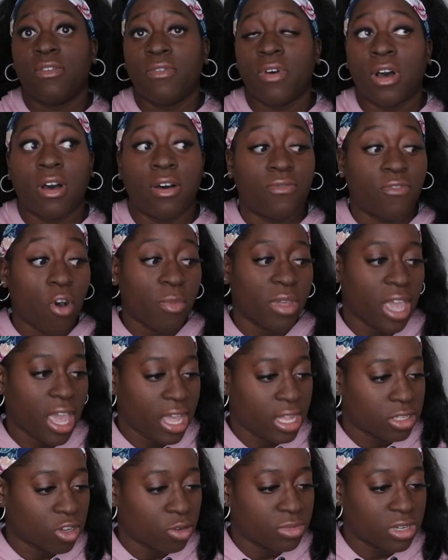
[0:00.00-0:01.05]
foaming
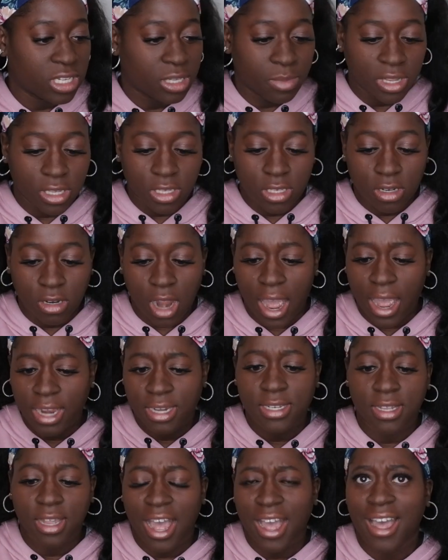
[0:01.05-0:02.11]
hand soap dispenser. I
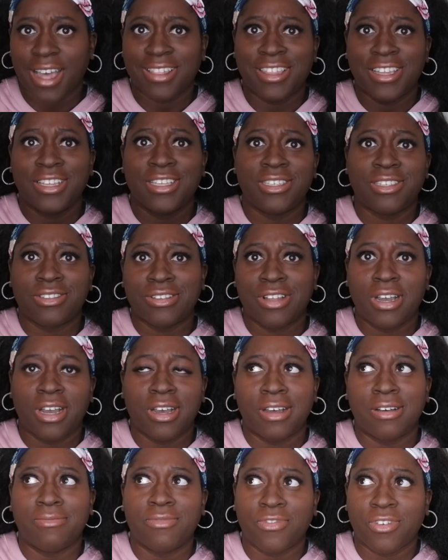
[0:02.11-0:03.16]
got this
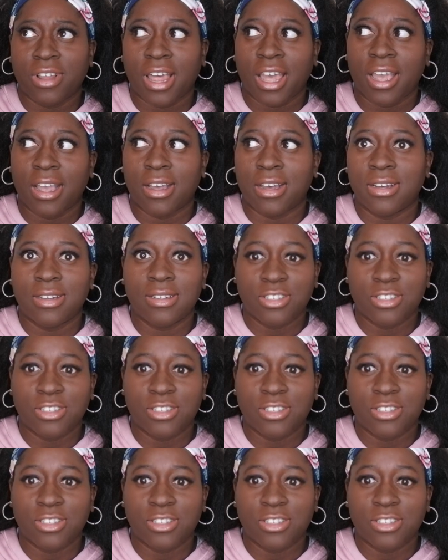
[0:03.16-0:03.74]
for like